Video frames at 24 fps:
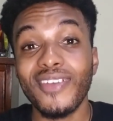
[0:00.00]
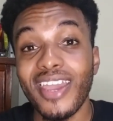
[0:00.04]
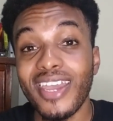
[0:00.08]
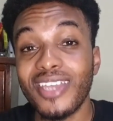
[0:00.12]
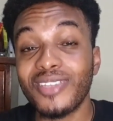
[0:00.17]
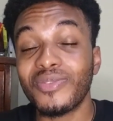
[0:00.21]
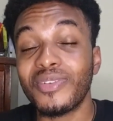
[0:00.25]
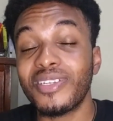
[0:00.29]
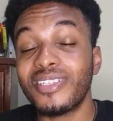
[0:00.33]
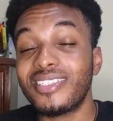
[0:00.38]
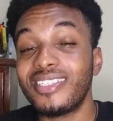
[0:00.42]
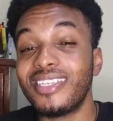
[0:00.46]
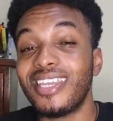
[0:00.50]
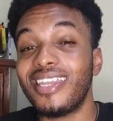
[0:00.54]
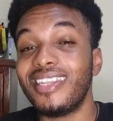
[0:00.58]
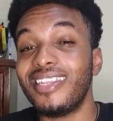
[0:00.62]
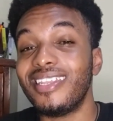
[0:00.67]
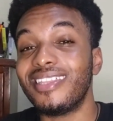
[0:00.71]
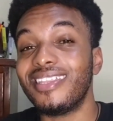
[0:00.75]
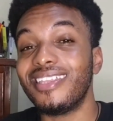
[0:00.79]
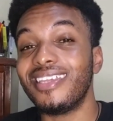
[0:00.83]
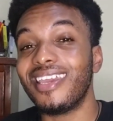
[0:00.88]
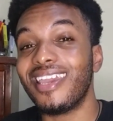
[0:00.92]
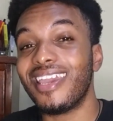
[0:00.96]
And if you guys
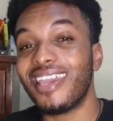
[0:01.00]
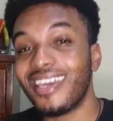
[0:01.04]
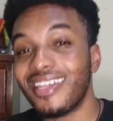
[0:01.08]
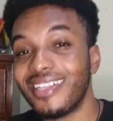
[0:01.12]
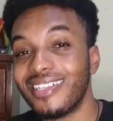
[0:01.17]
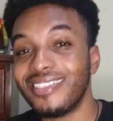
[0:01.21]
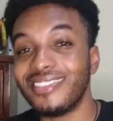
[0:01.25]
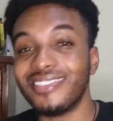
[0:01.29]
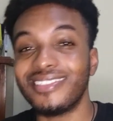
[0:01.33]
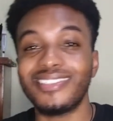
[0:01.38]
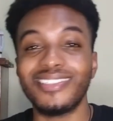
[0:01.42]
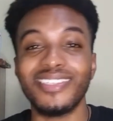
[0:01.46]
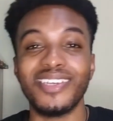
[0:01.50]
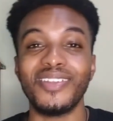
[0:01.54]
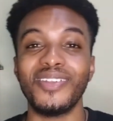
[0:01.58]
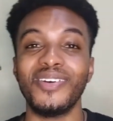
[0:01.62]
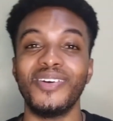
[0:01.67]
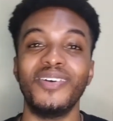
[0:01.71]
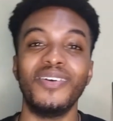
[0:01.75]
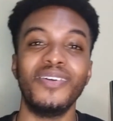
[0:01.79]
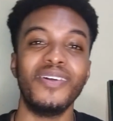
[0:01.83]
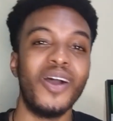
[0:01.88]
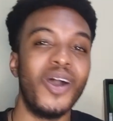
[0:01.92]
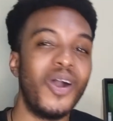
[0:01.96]
want to see anything
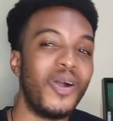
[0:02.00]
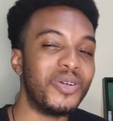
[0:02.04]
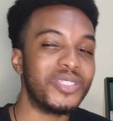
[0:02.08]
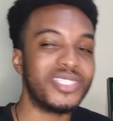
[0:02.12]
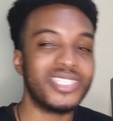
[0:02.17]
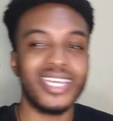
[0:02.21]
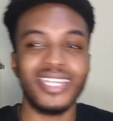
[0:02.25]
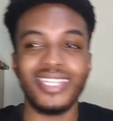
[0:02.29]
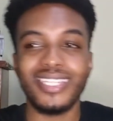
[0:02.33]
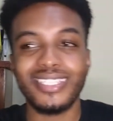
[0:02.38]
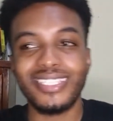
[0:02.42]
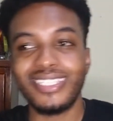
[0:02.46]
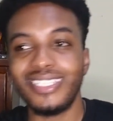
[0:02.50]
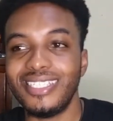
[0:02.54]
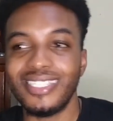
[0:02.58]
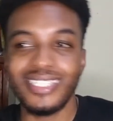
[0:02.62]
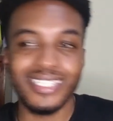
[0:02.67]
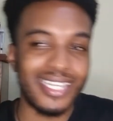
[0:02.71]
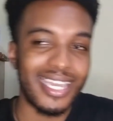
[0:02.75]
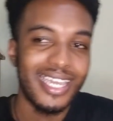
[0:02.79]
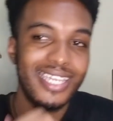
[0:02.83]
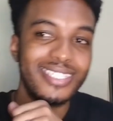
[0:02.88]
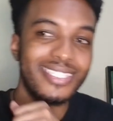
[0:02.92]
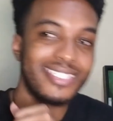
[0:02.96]
else, you know,
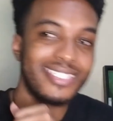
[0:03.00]
outside the